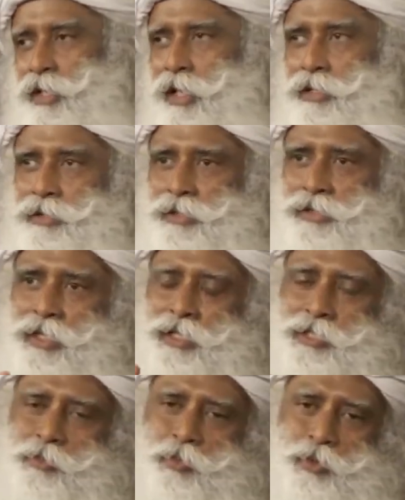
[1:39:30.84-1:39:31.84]
I just
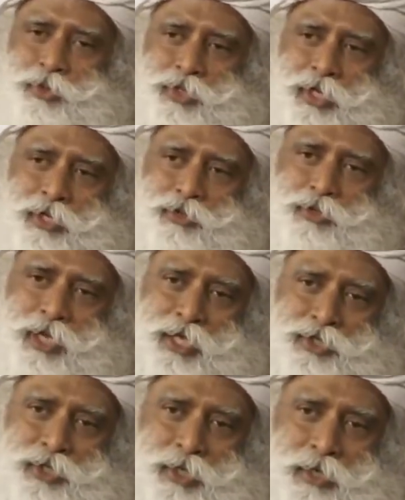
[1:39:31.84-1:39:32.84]
exposed her to
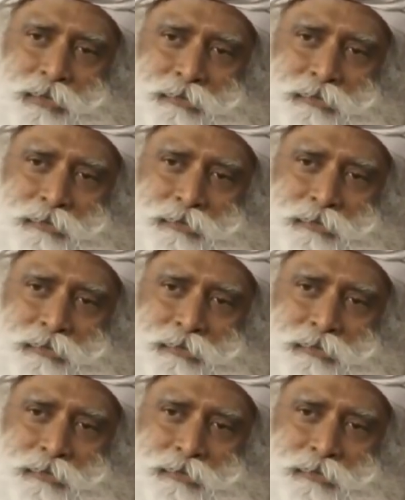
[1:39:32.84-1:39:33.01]
nature.